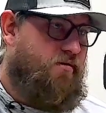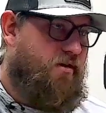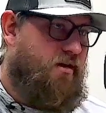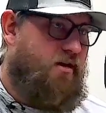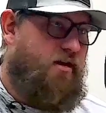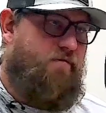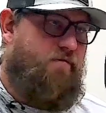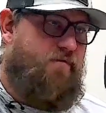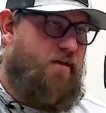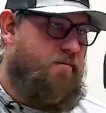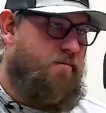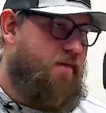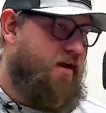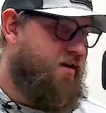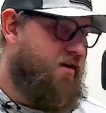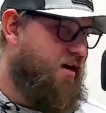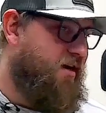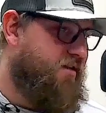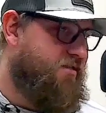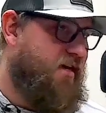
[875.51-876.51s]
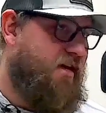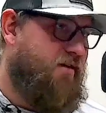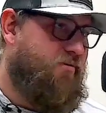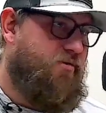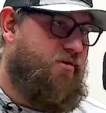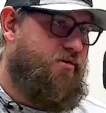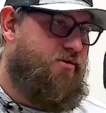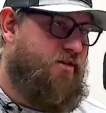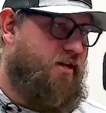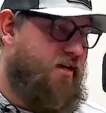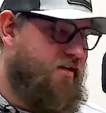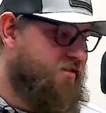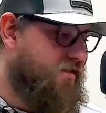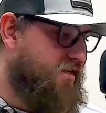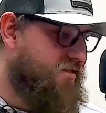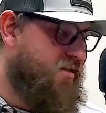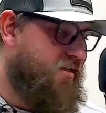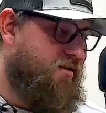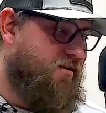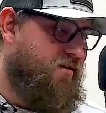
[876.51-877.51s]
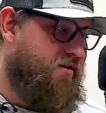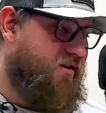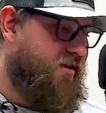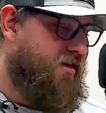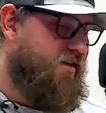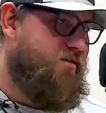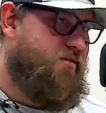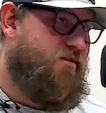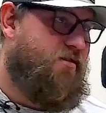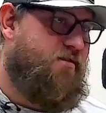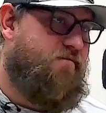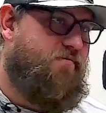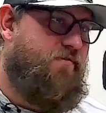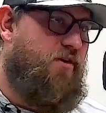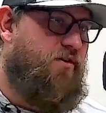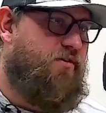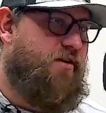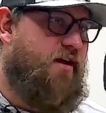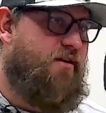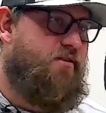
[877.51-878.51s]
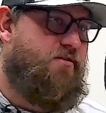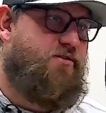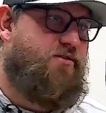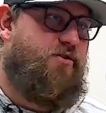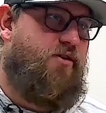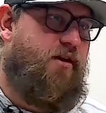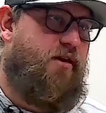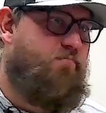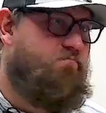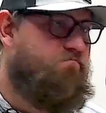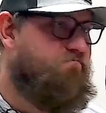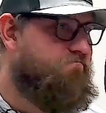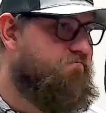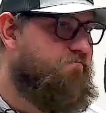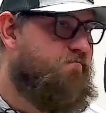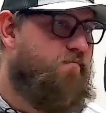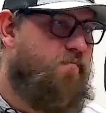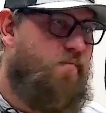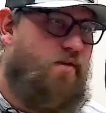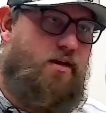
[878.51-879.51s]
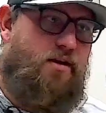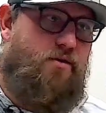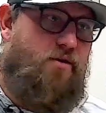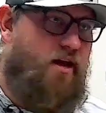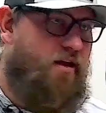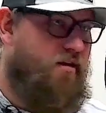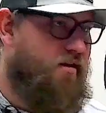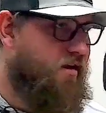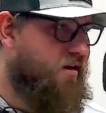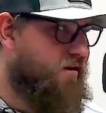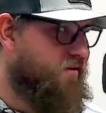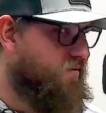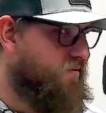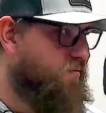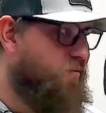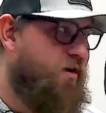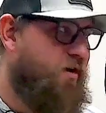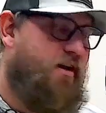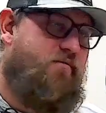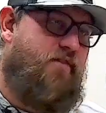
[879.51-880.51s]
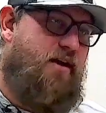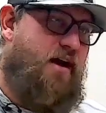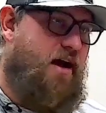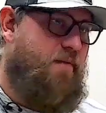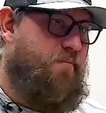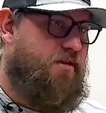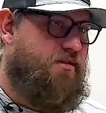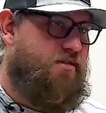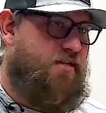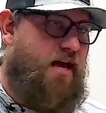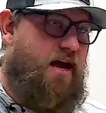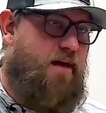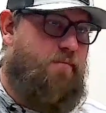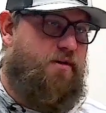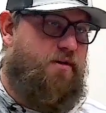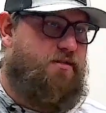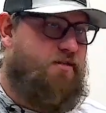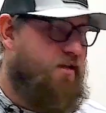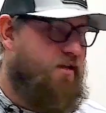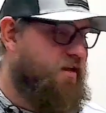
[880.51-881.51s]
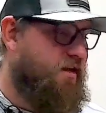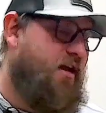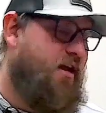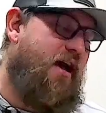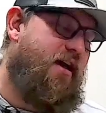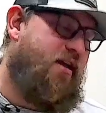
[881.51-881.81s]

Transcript: Yep. And if they make contact with your chest, I tell our kids, just fall down and scream. And whatever happens. And then I